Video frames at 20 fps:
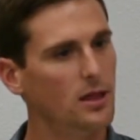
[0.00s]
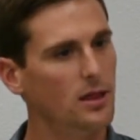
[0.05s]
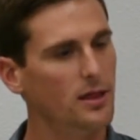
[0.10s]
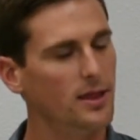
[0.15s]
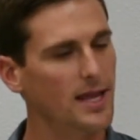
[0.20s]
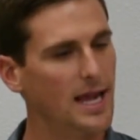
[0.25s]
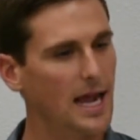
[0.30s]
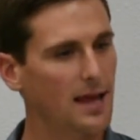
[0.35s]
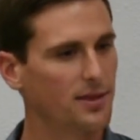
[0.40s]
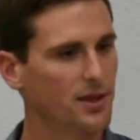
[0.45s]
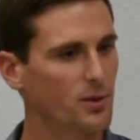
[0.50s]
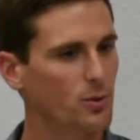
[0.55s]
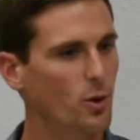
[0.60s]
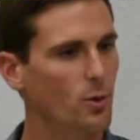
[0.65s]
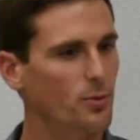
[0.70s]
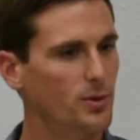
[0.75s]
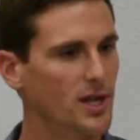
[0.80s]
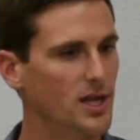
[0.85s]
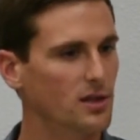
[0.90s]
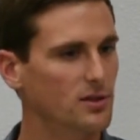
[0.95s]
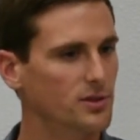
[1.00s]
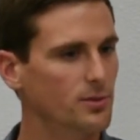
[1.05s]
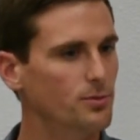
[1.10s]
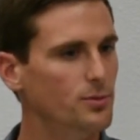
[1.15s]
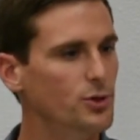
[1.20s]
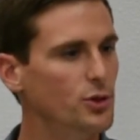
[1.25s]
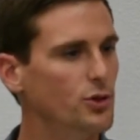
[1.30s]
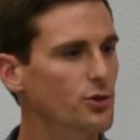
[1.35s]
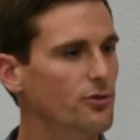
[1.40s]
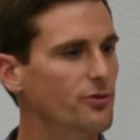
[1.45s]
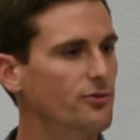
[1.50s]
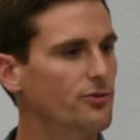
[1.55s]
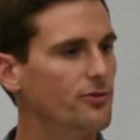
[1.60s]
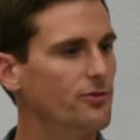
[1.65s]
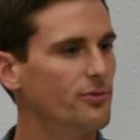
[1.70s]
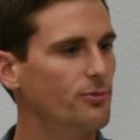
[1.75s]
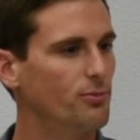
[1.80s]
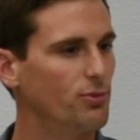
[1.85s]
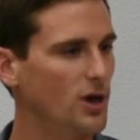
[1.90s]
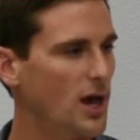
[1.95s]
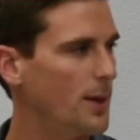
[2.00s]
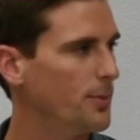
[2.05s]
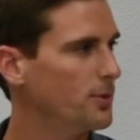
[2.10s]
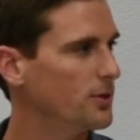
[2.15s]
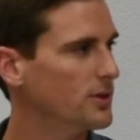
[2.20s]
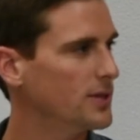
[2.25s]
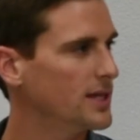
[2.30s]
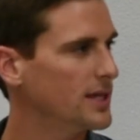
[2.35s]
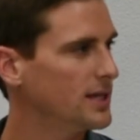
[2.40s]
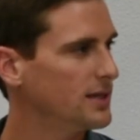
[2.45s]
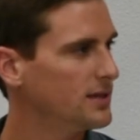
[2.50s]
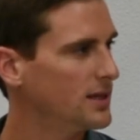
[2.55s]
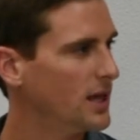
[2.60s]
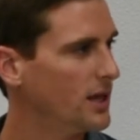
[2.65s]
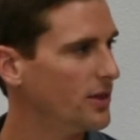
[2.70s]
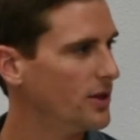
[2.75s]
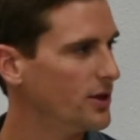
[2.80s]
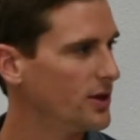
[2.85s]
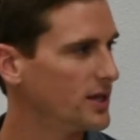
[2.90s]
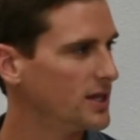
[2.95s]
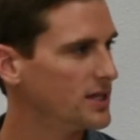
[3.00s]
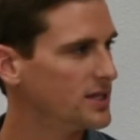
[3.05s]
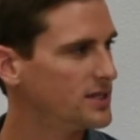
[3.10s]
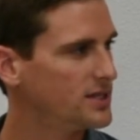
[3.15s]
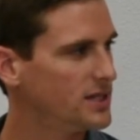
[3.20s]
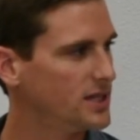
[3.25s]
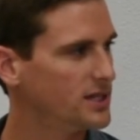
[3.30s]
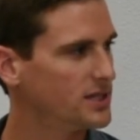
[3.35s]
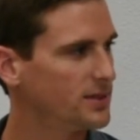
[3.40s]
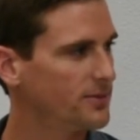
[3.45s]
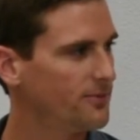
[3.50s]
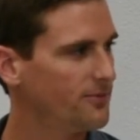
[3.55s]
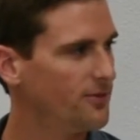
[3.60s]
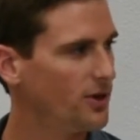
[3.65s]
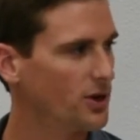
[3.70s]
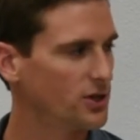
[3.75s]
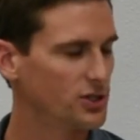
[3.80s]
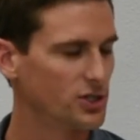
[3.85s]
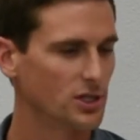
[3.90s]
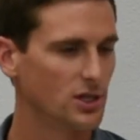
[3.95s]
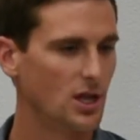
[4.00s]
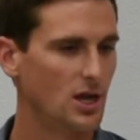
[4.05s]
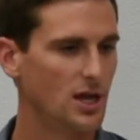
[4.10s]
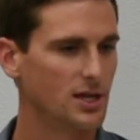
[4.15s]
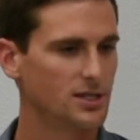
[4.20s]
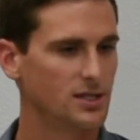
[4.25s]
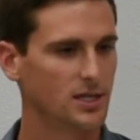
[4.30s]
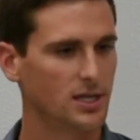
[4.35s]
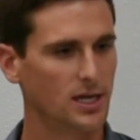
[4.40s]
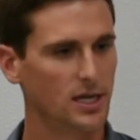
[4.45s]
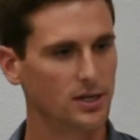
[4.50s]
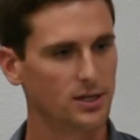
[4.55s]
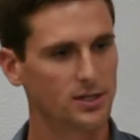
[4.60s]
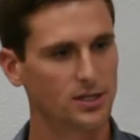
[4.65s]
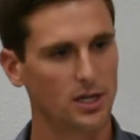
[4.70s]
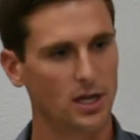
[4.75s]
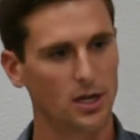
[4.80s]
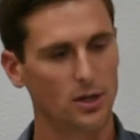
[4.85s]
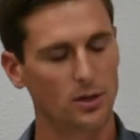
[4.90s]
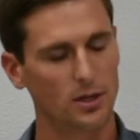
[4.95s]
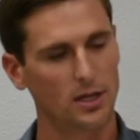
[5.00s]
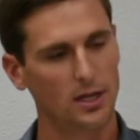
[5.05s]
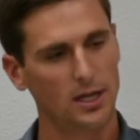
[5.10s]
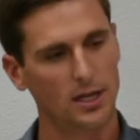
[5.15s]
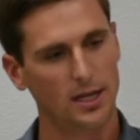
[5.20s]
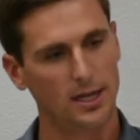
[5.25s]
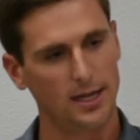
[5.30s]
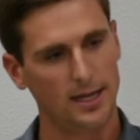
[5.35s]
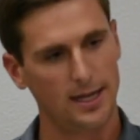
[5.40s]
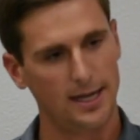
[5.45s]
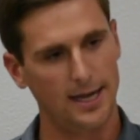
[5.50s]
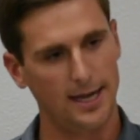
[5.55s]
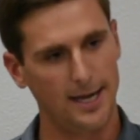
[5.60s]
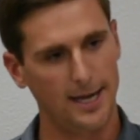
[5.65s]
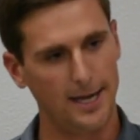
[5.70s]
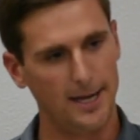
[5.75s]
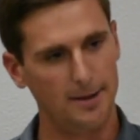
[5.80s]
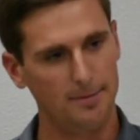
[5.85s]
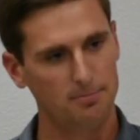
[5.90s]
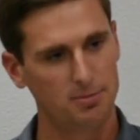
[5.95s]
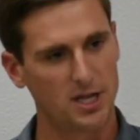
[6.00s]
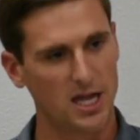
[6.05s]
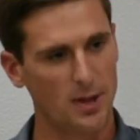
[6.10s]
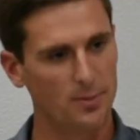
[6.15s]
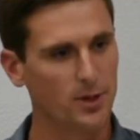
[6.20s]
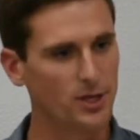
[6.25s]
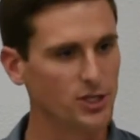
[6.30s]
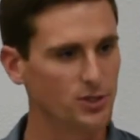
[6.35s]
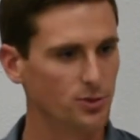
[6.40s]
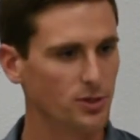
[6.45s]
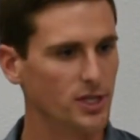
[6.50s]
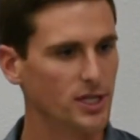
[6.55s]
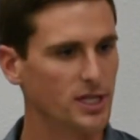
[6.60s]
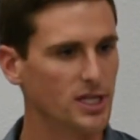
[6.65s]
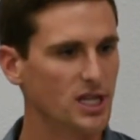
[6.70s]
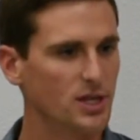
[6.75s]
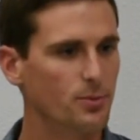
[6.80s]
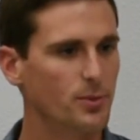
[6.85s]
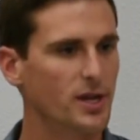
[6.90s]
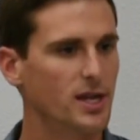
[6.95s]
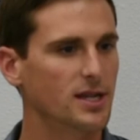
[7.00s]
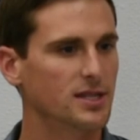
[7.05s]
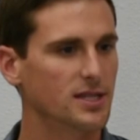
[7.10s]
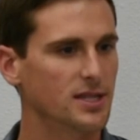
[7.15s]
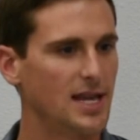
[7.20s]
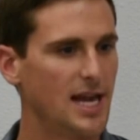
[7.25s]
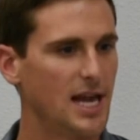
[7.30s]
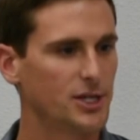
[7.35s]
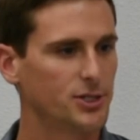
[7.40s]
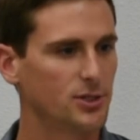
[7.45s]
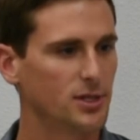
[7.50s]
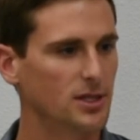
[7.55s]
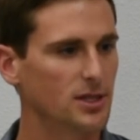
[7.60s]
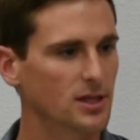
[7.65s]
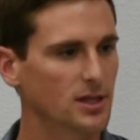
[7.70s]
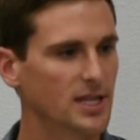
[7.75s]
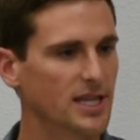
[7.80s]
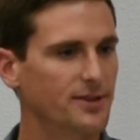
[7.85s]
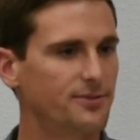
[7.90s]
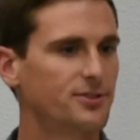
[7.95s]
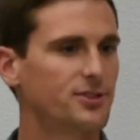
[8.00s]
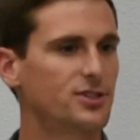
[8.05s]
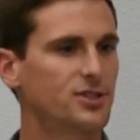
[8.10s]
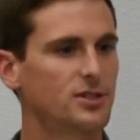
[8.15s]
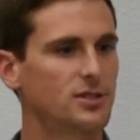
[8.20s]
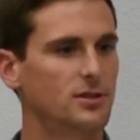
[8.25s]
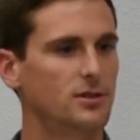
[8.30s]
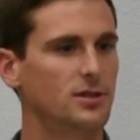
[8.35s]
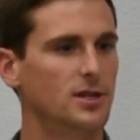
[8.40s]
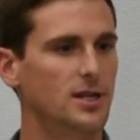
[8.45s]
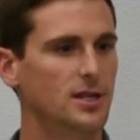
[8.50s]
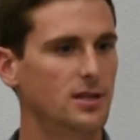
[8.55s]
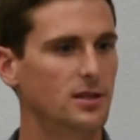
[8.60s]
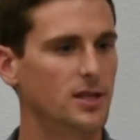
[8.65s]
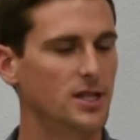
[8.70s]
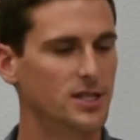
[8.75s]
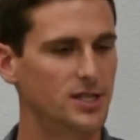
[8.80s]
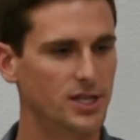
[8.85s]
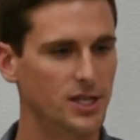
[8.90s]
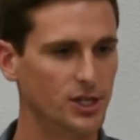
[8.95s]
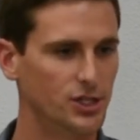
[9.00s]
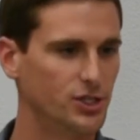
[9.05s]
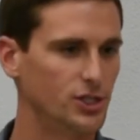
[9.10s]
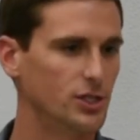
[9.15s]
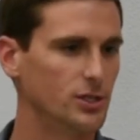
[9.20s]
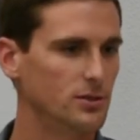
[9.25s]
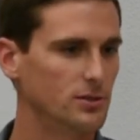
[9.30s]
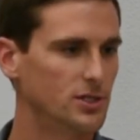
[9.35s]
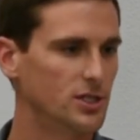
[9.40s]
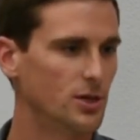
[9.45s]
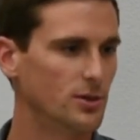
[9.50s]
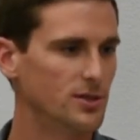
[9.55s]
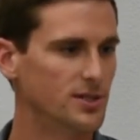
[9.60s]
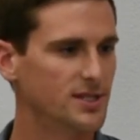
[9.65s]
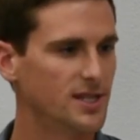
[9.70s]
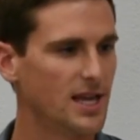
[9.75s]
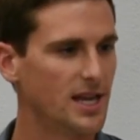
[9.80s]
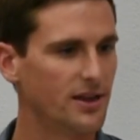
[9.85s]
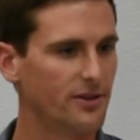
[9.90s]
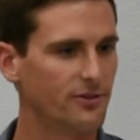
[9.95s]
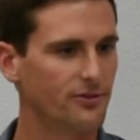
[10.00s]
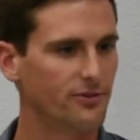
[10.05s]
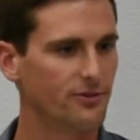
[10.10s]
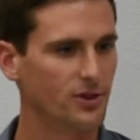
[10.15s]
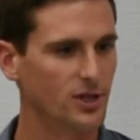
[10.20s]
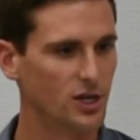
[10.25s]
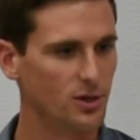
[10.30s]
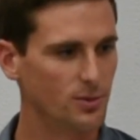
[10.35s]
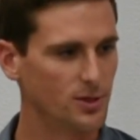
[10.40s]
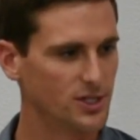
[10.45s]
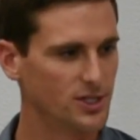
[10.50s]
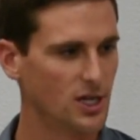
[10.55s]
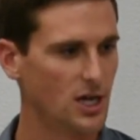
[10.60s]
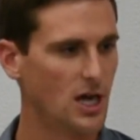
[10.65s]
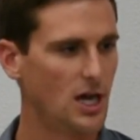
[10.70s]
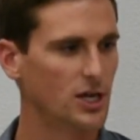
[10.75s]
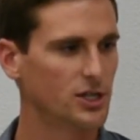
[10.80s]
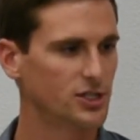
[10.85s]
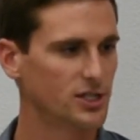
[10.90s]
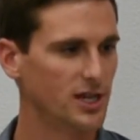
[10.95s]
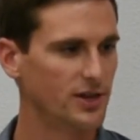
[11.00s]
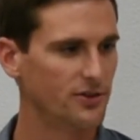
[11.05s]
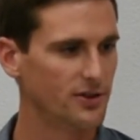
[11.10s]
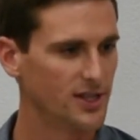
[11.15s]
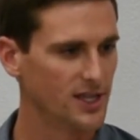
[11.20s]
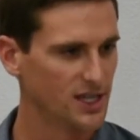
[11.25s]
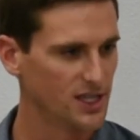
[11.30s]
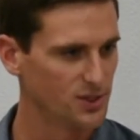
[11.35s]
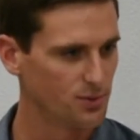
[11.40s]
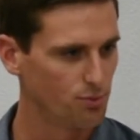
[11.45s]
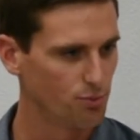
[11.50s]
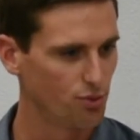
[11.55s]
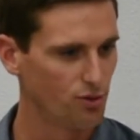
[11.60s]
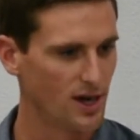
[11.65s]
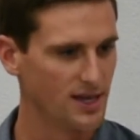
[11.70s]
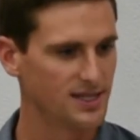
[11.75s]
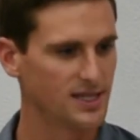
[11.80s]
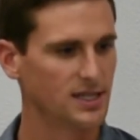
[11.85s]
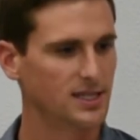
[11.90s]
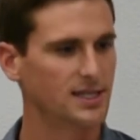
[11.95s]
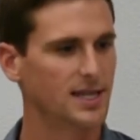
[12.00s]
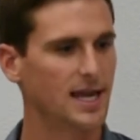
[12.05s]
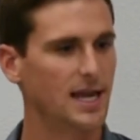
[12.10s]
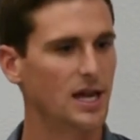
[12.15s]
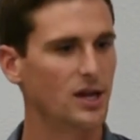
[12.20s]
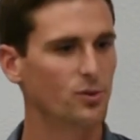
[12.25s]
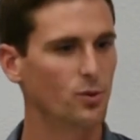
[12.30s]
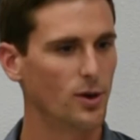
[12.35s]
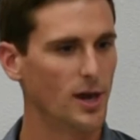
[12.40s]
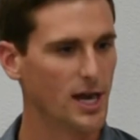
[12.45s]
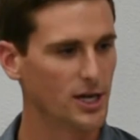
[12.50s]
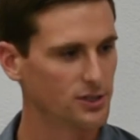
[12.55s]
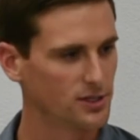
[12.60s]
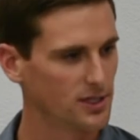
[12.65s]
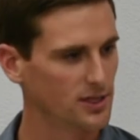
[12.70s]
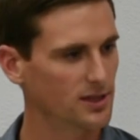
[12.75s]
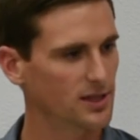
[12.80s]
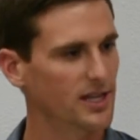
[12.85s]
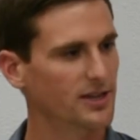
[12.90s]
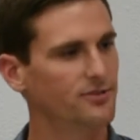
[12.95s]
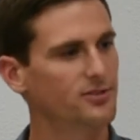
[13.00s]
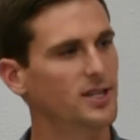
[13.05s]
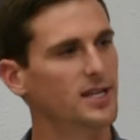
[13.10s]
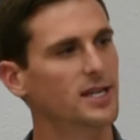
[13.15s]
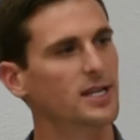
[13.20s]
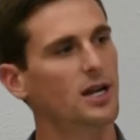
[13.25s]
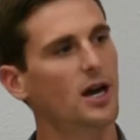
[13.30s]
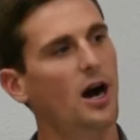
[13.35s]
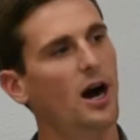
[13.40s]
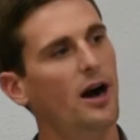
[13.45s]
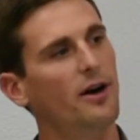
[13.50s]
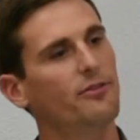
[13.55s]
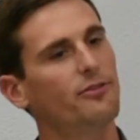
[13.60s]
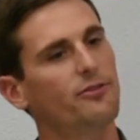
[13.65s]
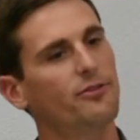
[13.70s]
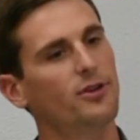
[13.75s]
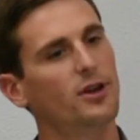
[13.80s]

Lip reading: the athlete won't be able to move properly, and they're going to see some function loss there. So cupping's really good because it actually lifts the tissue. So instead of massage and everything is pressing down, we're actually lifting off,